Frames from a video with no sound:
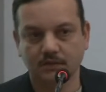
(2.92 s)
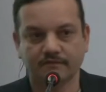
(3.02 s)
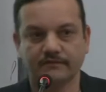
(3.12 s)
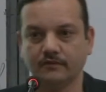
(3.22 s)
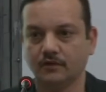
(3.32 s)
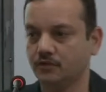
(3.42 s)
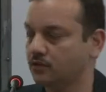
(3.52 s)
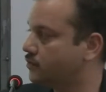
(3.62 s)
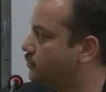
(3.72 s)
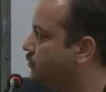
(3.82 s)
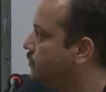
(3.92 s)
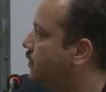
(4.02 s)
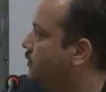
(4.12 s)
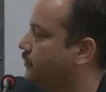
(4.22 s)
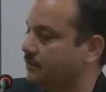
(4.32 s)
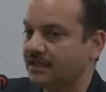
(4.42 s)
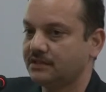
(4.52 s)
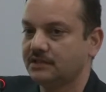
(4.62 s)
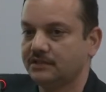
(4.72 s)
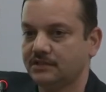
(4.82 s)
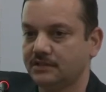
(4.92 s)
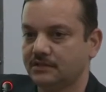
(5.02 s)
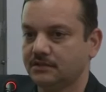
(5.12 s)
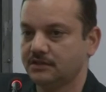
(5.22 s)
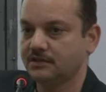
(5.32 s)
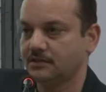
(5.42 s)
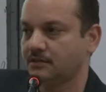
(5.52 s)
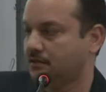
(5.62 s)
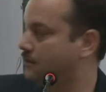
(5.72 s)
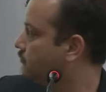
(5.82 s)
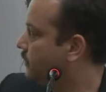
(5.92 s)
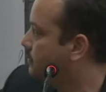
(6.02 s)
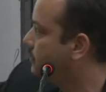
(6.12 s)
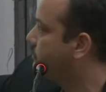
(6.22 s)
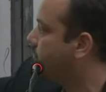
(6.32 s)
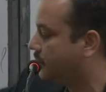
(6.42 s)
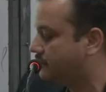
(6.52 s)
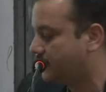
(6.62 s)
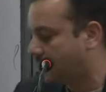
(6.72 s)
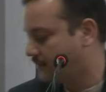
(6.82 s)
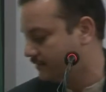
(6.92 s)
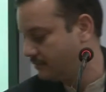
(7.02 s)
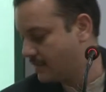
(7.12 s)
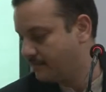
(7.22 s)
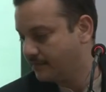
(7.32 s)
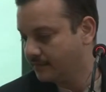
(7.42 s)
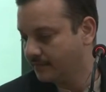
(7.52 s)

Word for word: For those who do not know Himachal, this is just the introductory kind of a map.